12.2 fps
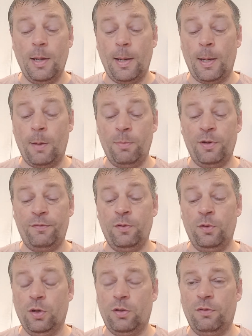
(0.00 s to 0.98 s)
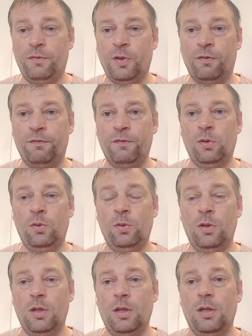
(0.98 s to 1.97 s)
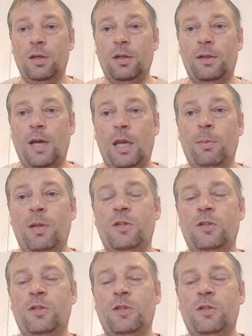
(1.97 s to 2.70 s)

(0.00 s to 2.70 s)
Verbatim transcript: Um, but if you're looking for the full gaming